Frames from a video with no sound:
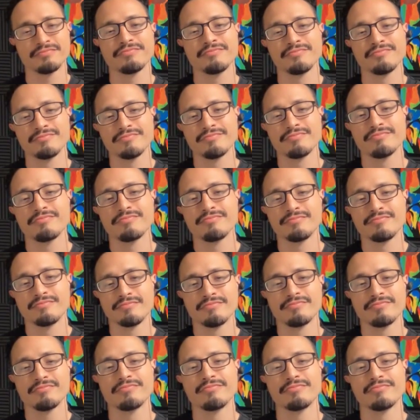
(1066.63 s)

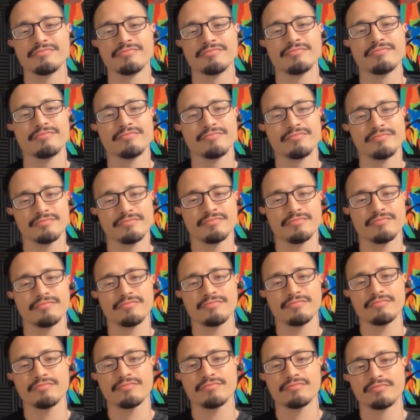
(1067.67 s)

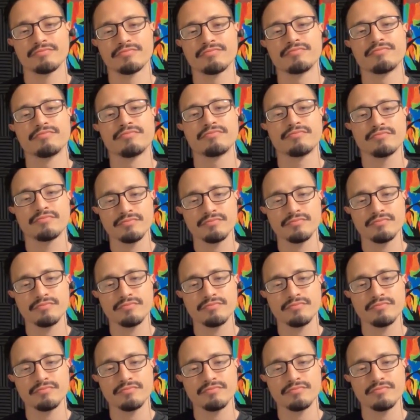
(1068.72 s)
This person isn't speaking.